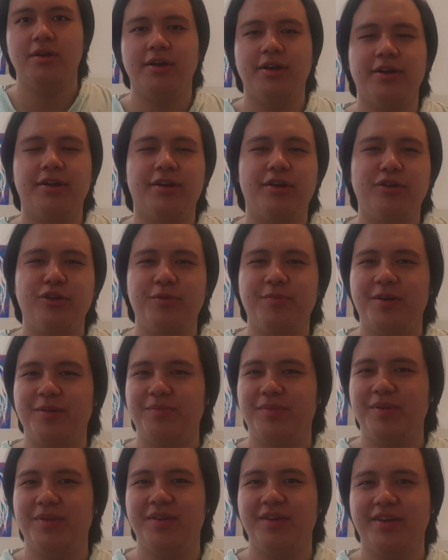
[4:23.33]
And now you might
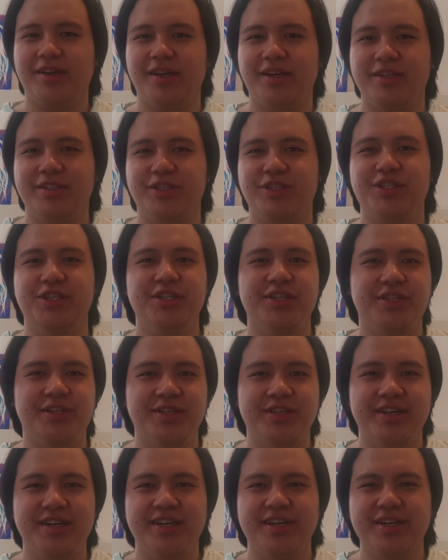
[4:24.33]
be thinking, gee,
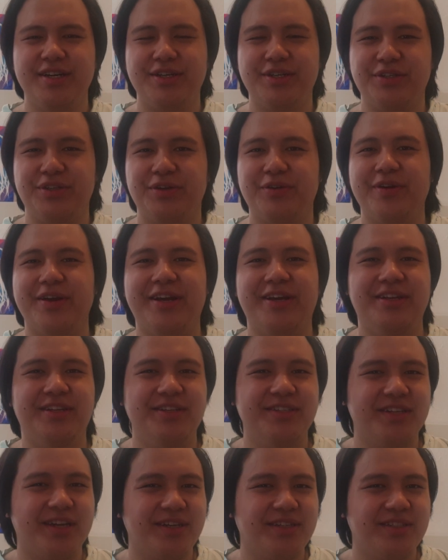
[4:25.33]
is there any
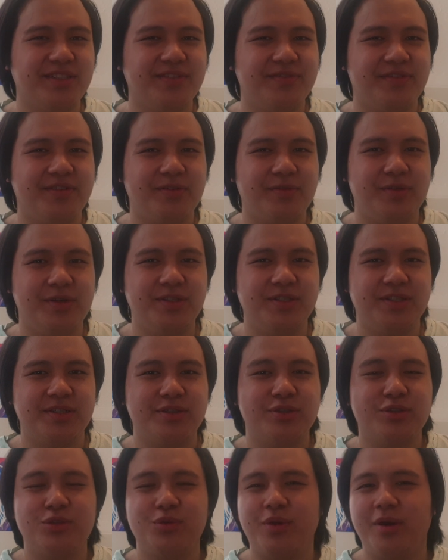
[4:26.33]
scientific reason
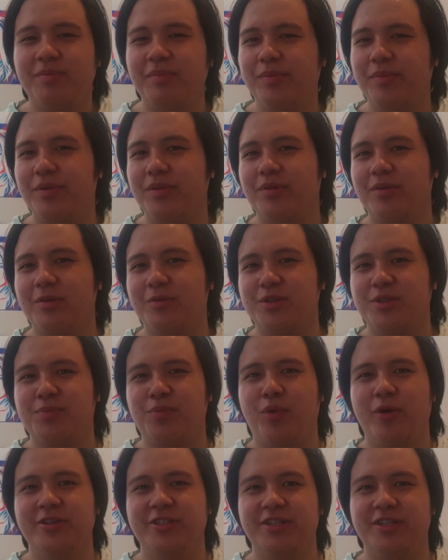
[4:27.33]
as to why people thought it was
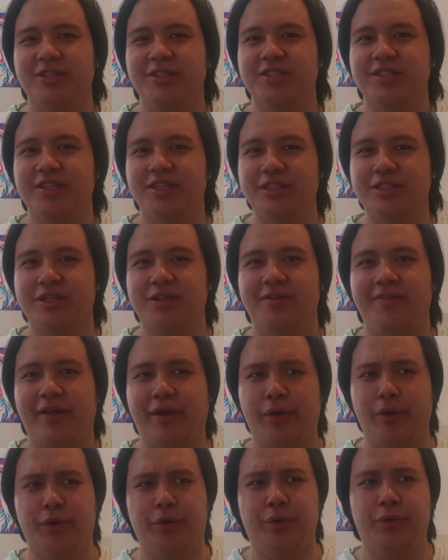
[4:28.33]
poisonous instead of like,
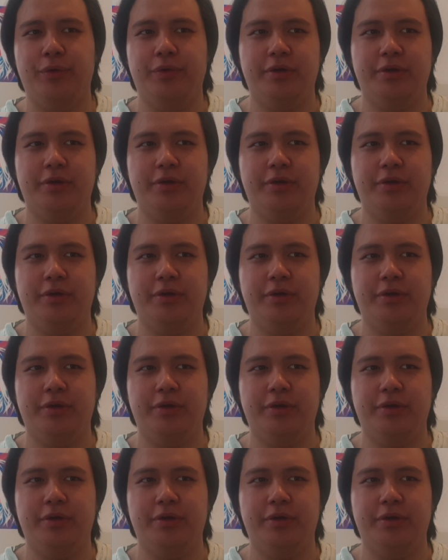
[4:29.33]
oh,